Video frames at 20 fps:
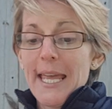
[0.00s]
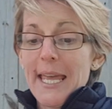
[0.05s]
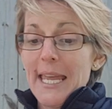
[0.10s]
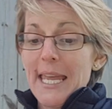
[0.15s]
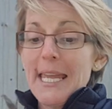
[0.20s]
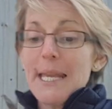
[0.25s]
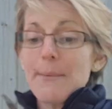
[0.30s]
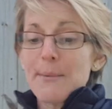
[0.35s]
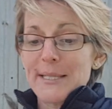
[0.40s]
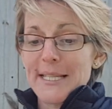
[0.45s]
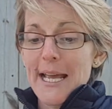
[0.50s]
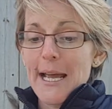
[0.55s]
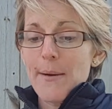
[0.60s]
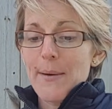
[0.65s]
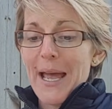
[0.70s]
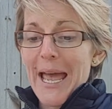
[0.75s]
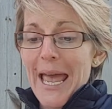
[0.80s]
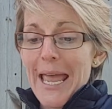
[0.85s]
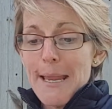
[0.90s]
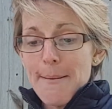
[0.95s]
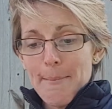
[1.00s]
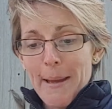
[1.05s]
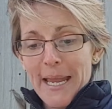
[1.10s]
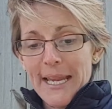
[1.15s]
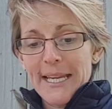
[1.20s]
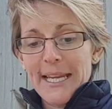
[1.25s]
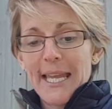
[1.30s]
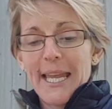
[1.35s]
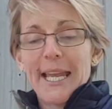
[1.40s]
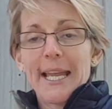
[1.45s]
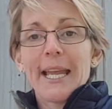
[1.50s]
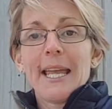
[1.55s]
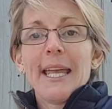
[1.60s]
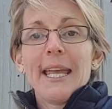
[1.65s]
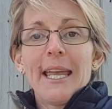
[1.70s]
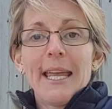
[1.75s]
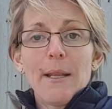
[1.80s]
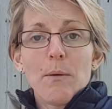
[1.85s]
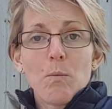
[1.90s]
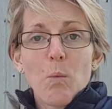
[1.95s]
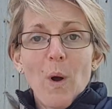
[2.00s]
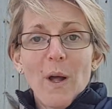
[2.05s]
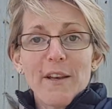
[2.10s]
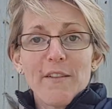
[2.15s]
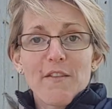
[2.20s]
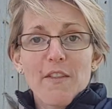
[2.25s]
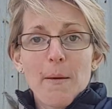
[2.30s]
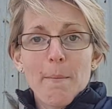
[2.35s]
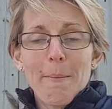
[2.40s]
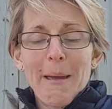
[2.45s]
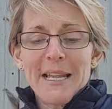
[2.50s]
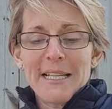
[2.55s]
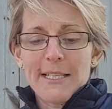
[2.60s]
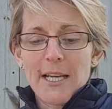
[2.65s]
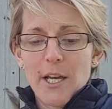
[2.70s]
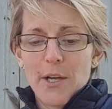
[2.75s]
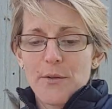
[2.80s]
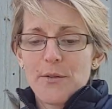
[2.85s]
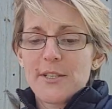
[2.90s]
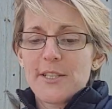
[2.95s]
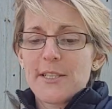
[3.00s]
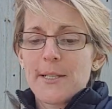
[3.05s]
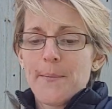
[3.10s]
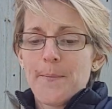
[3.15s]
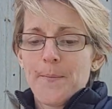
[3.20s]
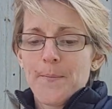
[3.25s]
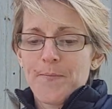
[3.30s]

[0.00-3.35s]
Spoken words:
He was out haymaking in one of the meadows.